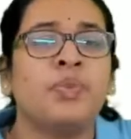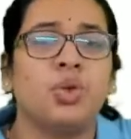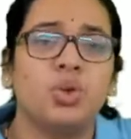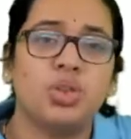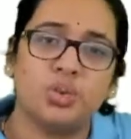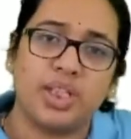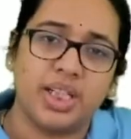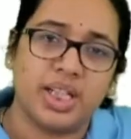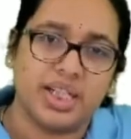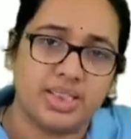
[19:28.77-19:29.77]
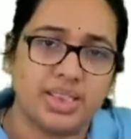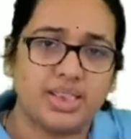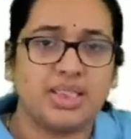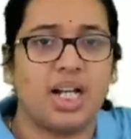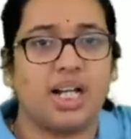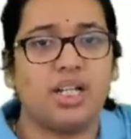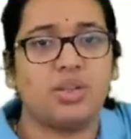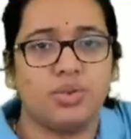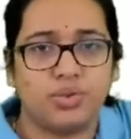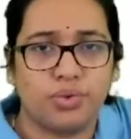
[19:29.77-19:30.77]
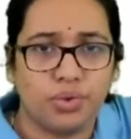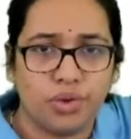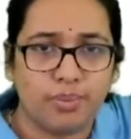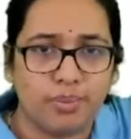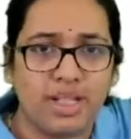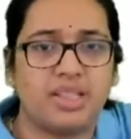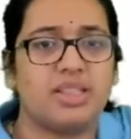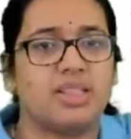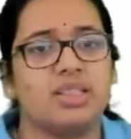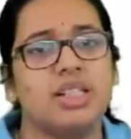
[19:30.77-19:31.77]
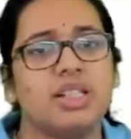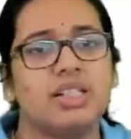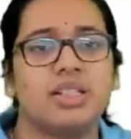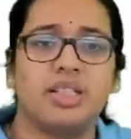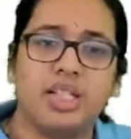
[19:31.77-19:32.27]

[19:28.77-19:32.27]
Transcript: whose vertices are 4 minus 6,